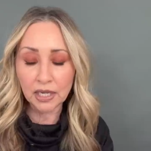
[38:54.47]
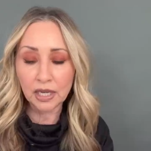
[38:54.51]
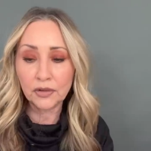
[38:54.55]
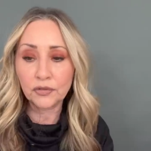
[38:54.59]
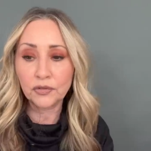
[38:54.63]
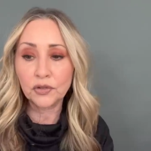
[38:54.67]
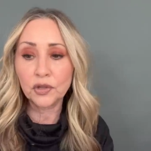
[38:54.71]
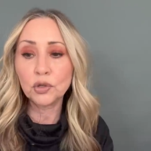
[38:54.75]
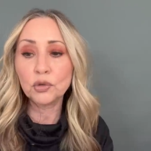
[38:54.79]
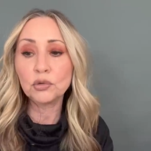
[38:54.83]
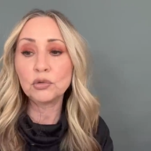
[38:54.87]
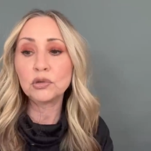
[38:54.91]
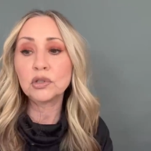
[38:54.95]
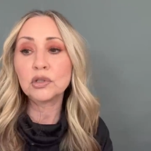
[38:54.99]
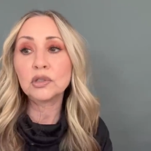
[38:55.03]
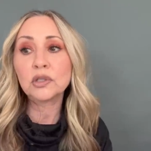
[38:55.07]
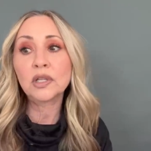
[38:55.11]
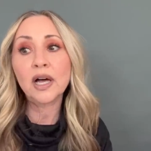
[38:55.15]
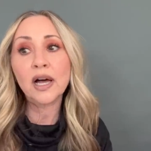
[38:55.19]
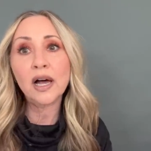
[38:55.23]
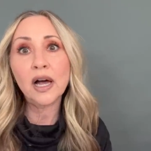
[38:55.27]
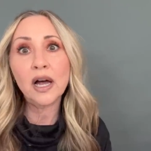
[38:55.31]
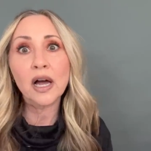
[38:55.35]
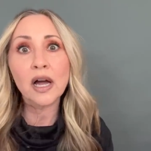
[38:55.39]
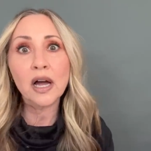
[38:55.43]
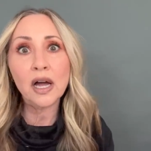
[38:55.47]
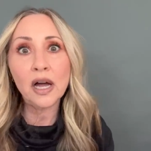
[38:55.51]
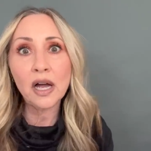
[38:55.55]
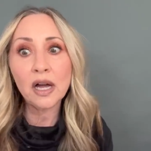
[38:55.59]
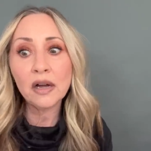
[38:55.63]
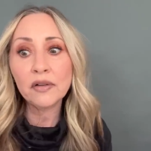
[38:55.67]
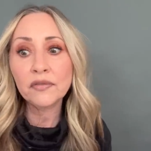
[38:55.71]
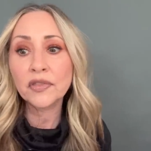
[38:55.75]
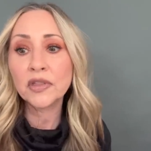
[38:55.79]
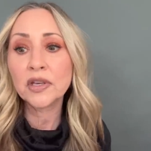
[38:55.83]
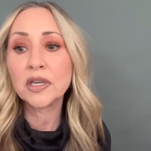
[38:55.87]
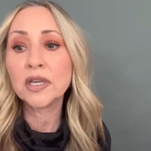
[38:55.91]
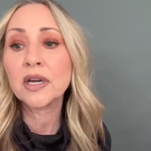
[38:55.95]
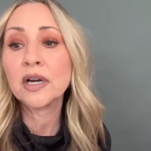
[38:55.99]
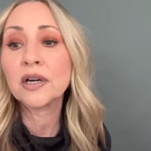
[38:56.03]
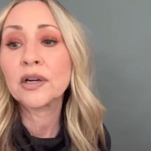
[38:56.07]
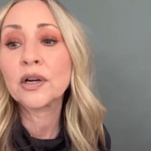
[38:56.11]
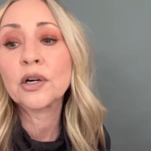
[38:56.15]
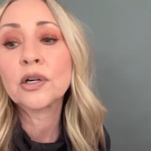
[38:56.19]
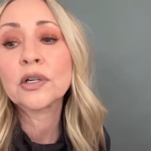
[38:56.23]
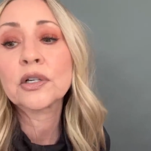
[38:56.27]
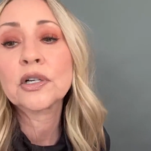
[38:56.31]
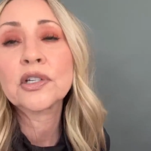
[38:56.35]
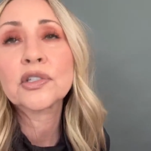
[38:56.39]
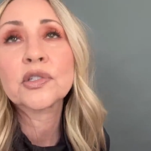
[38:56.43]
if you love the young
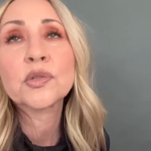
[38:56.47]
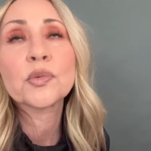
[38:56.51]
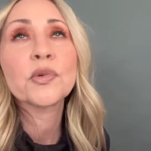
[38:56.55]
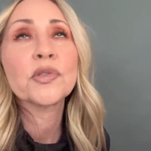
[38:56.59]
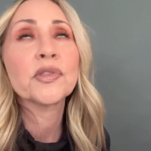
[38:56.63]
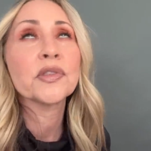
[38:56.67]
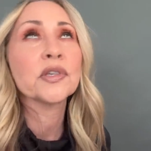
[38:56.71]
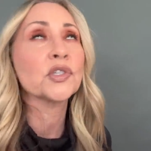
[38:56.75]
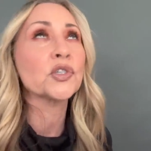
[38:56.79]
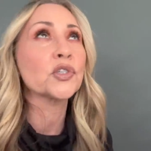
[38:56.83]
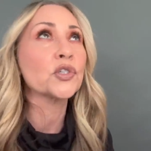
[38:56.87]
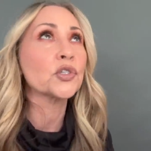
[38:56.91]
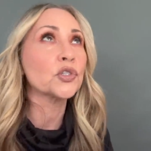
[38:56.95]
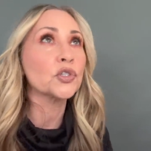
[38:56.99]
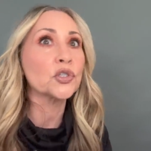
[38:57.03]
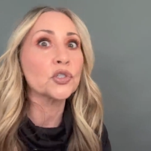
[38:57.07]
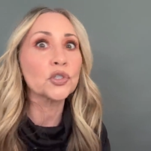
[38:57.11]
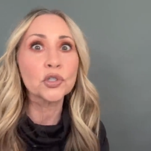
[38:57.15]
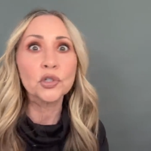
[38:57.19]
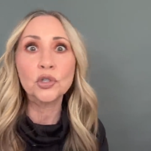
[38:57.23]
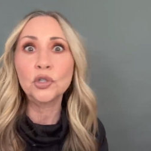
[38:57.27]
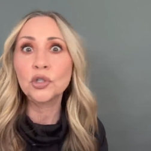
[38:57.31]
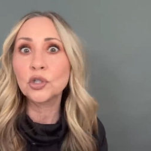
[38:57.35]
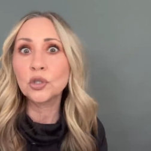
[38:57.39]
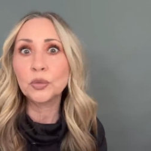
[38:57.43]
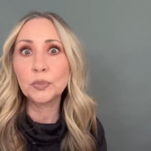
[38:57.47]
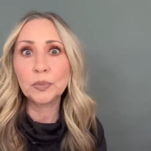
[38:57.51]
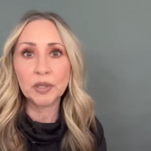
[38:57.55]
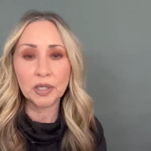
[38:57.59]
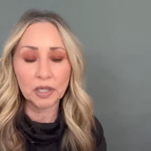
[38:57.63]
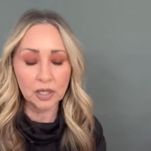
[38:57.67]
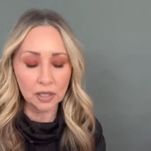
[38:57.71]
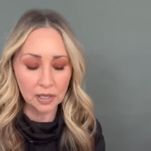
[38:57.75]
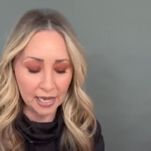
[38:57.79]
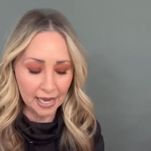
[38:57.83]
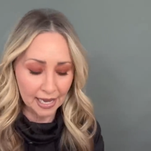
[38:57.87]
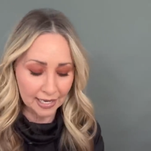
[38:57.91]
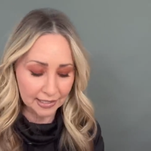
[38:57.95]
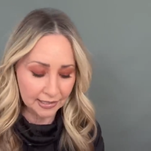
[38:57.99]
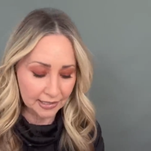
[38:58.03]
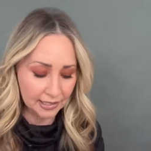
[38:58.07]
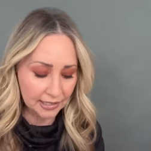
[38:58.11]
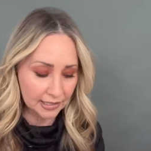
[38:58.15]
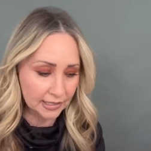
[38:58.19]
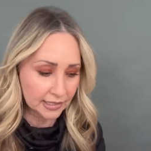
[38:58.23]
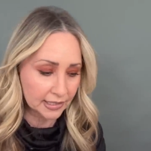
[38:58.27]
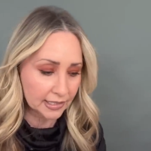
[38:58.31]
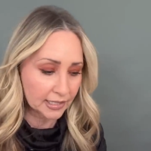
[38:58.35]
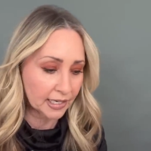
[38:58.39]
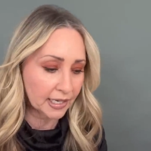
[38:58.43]
girls with the super glassy
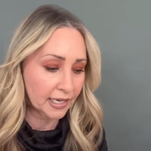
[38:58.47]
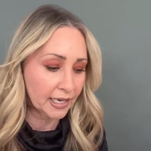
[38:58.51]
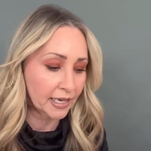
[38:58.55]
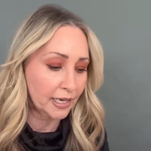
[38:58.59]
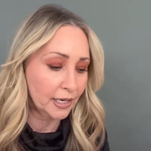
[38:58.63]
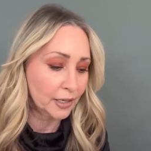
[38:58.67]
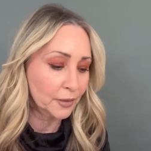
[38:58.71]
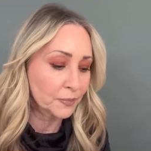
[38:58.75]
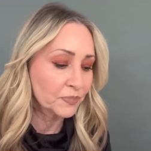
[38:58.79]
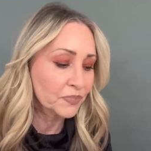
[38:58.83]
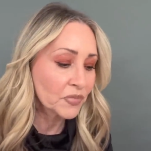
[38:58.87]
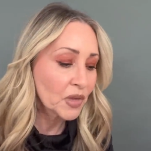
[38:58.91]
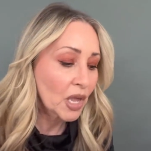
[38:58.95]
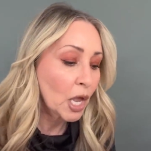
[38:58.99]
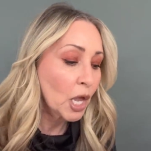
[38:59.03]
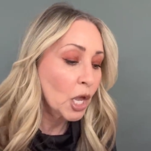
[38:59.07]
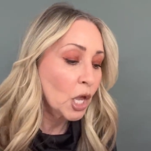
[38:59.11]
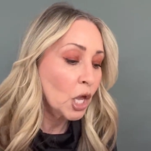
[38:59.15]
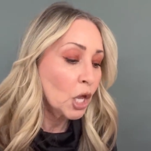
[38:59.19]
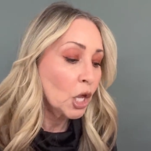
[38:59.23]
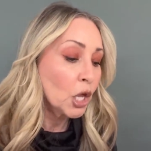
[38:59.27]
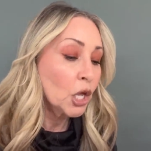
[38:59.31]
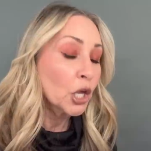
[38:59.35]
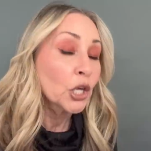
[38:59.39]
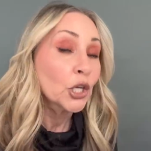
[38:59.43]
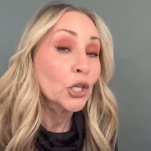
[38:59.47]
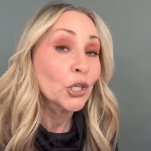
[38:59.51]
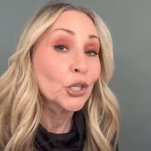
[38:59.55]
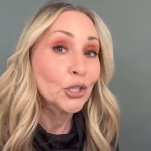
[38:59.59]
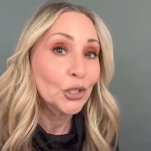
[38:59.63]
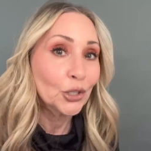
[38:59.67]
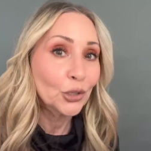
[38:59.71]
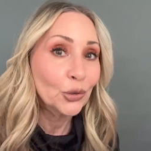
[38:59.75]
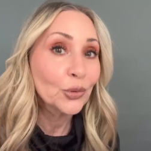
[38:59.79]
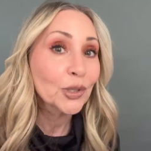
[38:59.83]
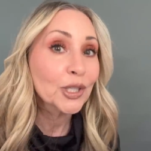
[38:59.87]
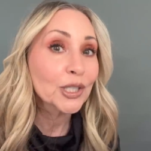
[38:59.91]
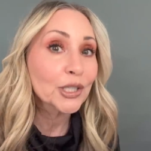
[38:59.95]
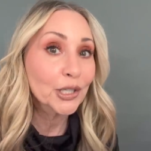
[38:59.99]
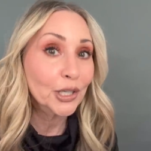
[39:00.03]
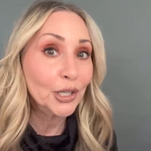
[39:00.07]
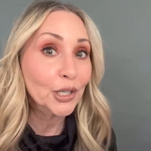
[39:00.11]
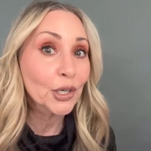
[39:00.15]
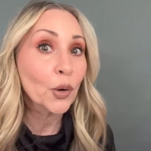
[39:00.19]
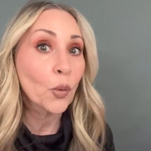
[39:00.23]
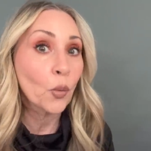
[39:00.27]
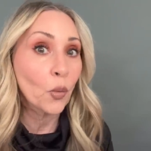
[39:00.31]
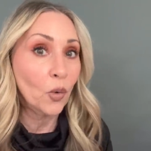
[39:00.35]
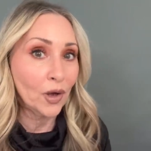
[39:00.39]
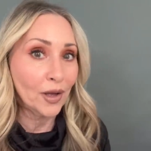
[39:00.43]
skin, you are going
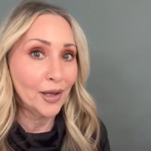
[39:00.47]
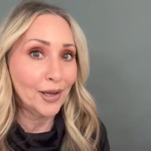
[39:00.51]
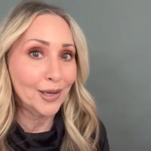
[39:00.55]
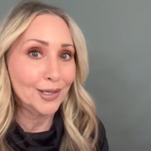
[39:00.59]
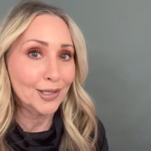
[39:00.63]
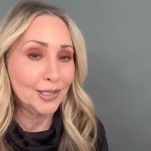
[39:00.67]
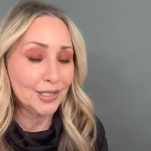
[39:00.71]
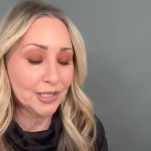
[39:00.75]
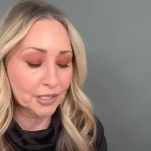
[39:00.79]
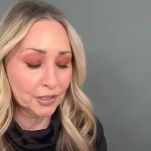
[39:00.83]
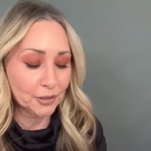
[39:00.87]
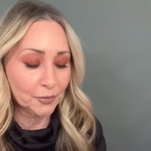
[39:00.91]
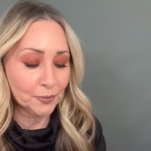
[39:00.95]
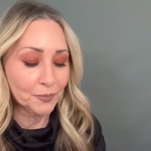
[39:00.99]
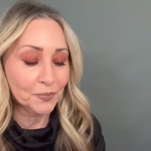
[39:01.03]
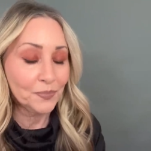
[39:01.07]
to want